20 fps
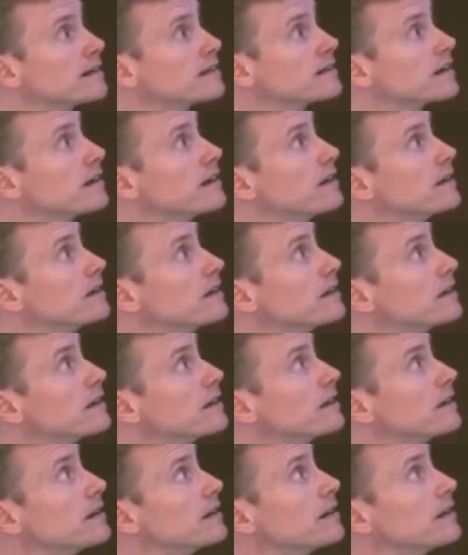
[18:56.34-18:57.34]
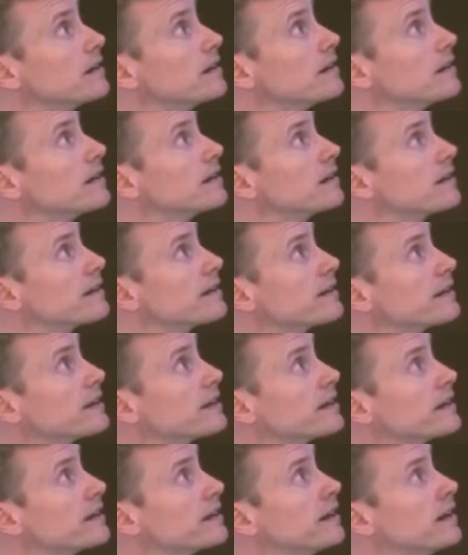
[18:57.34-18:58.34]
So
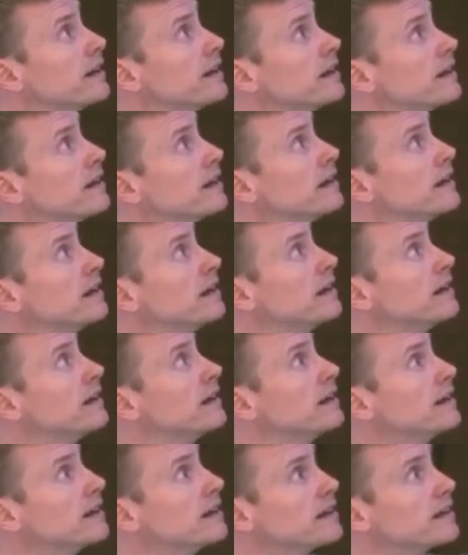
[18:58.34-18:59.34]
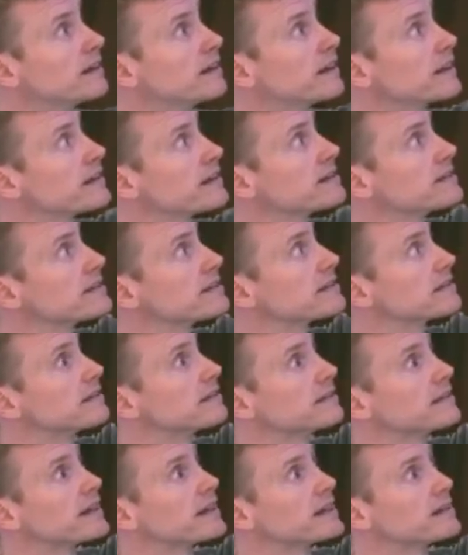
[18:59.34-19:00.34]
this is
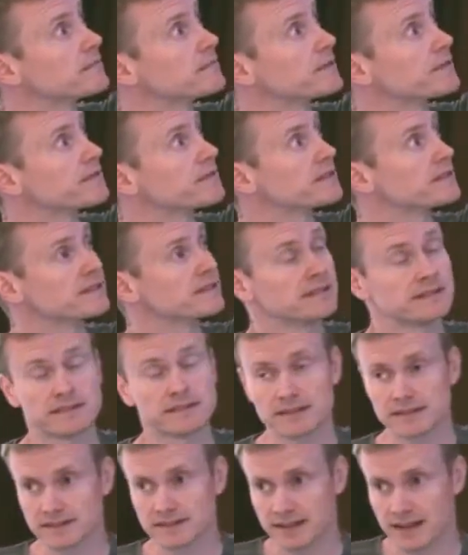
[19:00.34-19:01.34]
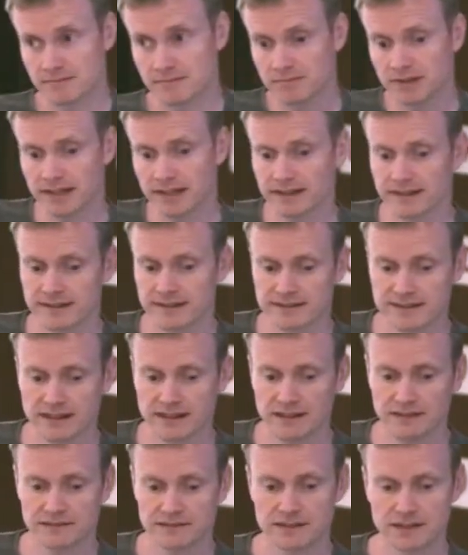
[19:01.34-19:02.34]
the name of the template
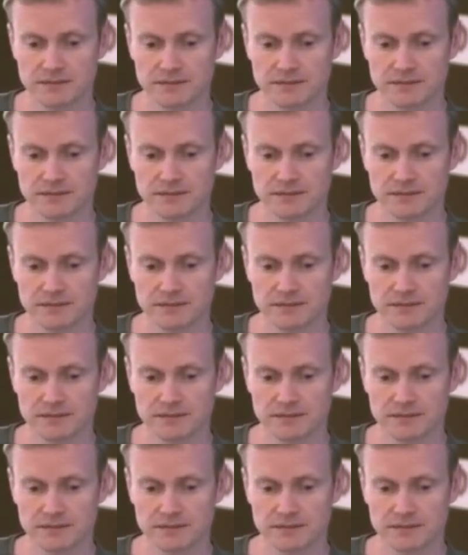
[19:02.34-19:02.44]
itself.